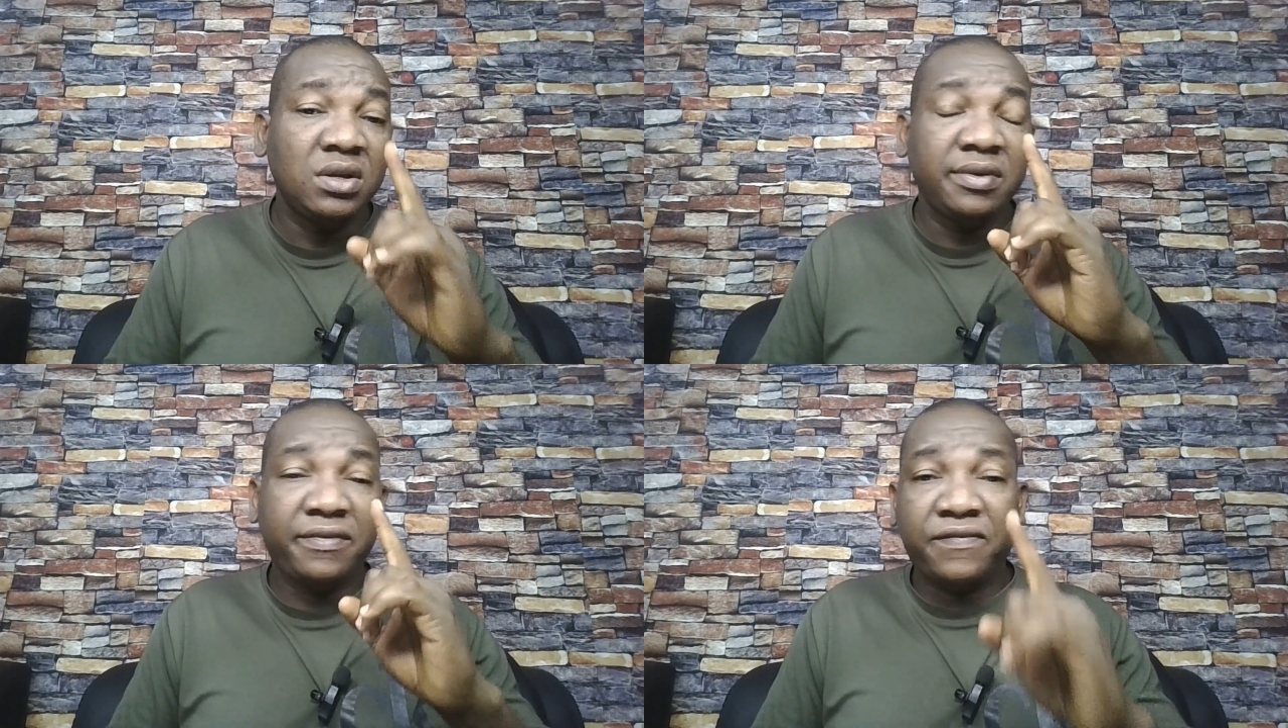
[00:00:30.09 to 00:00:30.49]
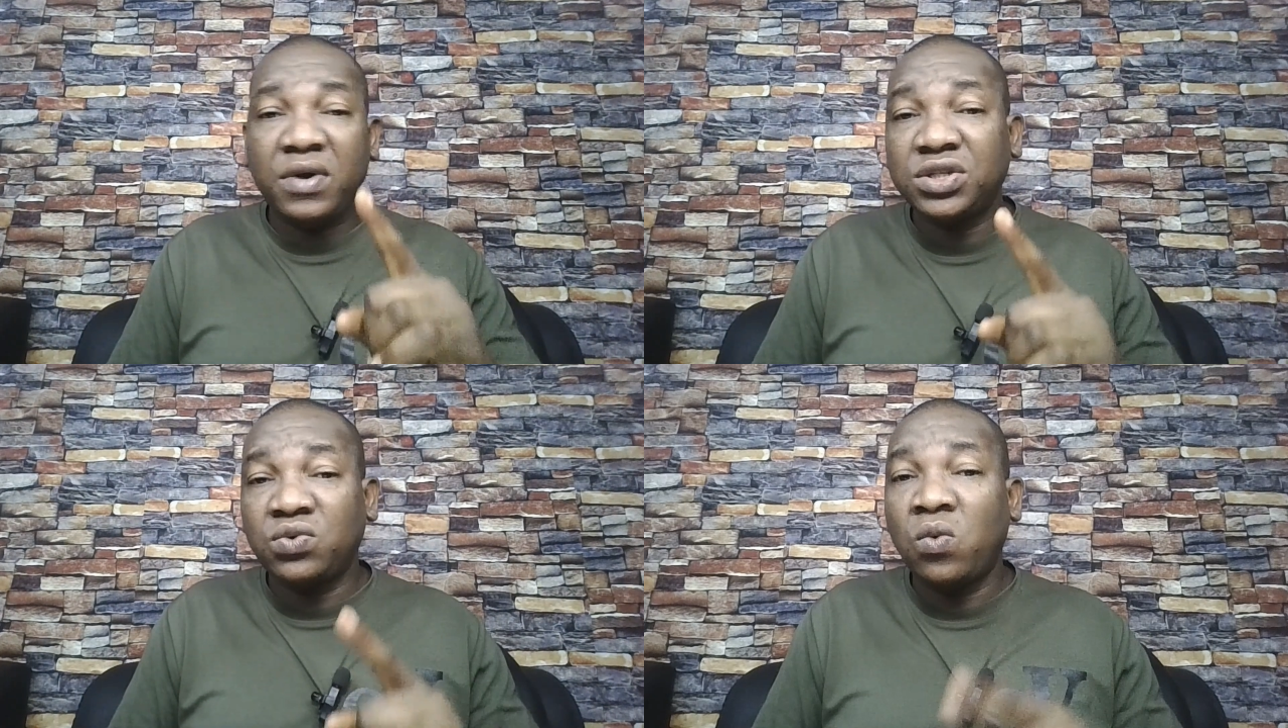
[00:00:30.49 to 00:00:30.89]
The
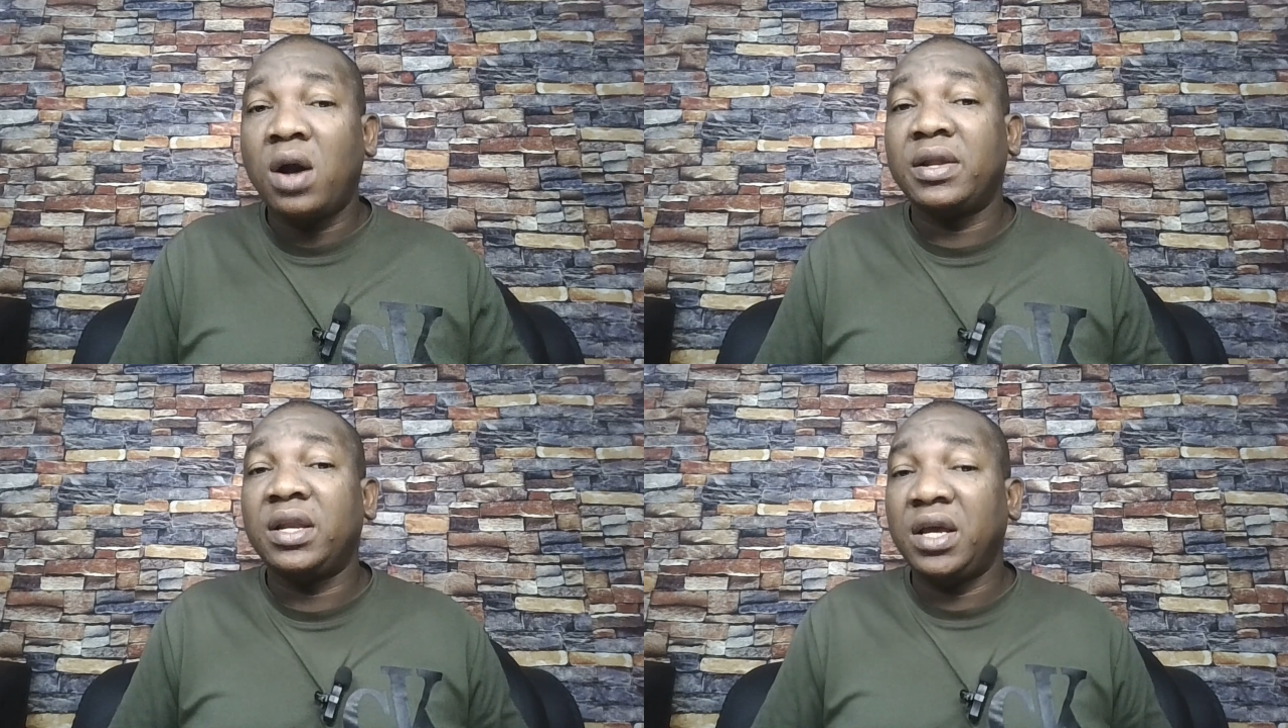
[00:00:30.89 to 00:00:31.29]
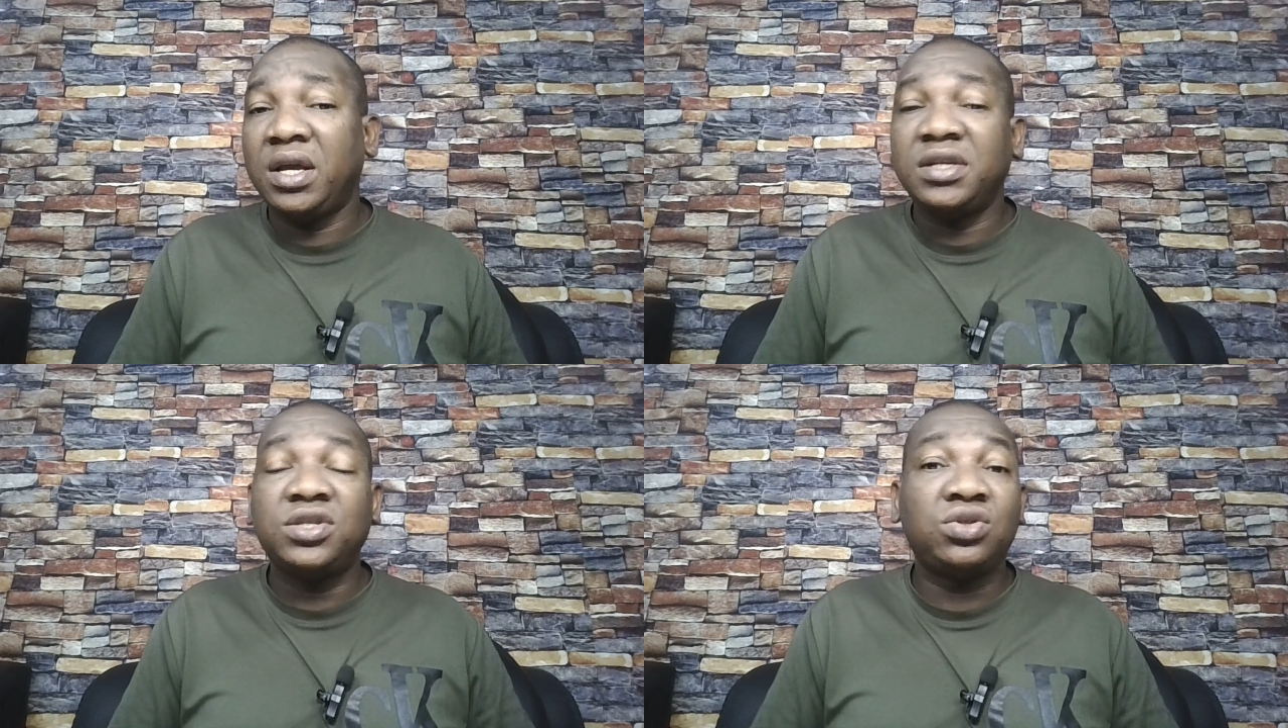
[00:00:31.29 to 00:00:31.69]
first one
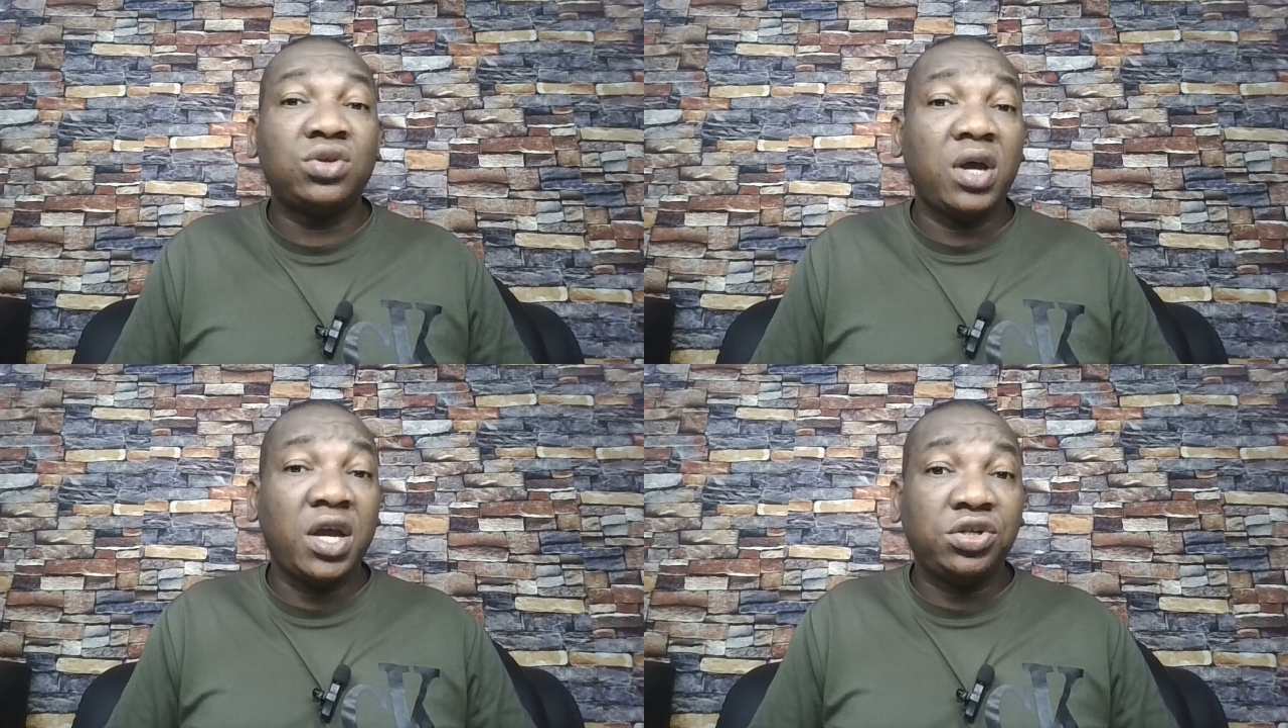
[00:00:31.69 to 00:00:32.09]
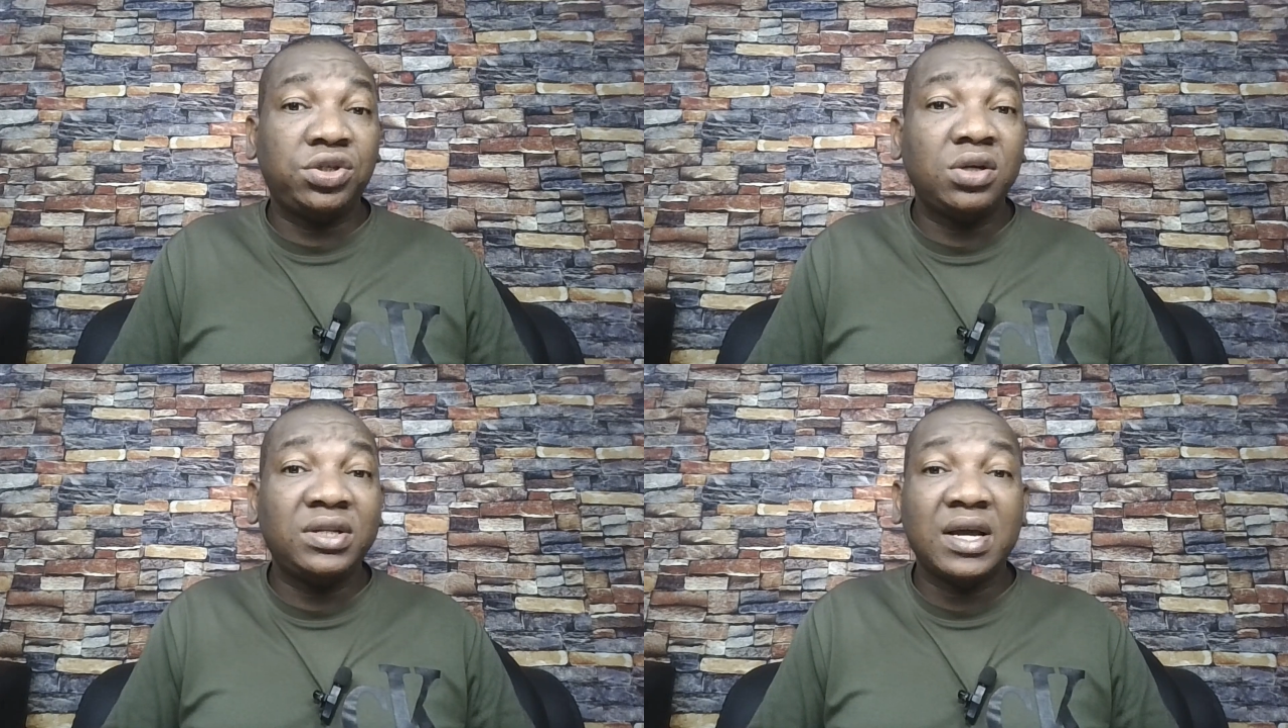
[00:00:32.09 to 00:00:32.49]
is to
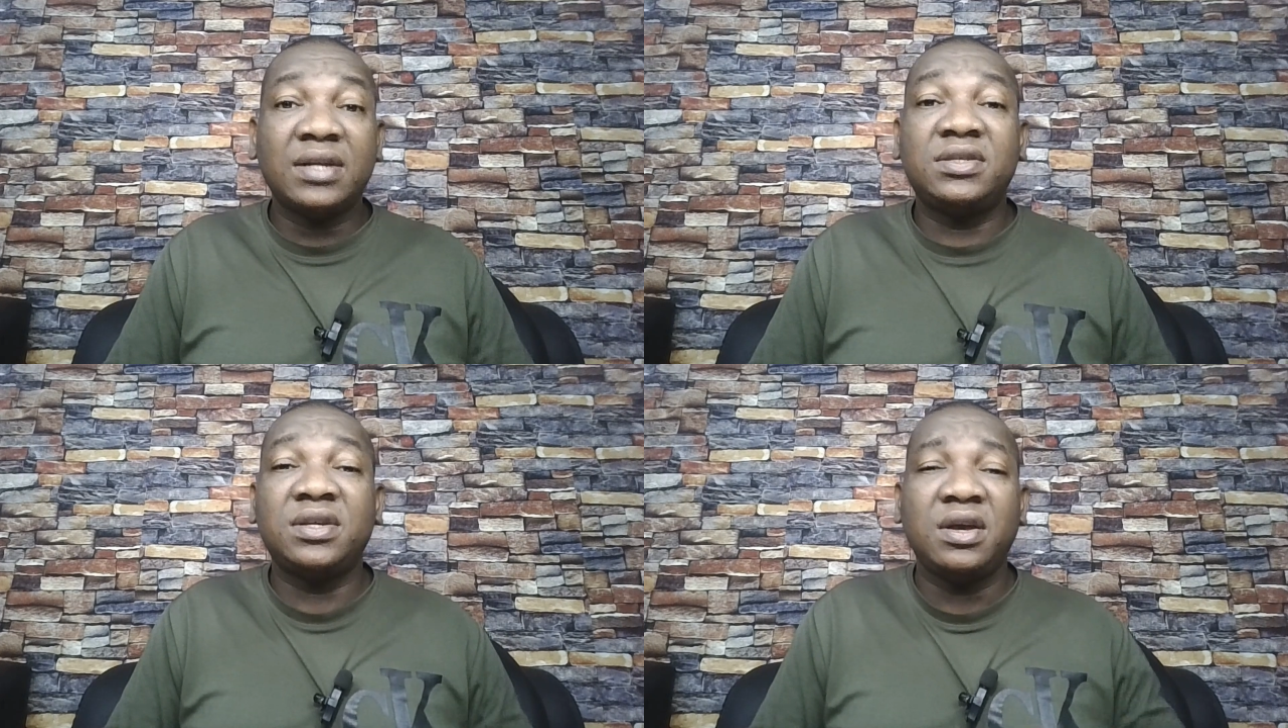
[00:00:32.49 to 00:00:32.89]
ensure that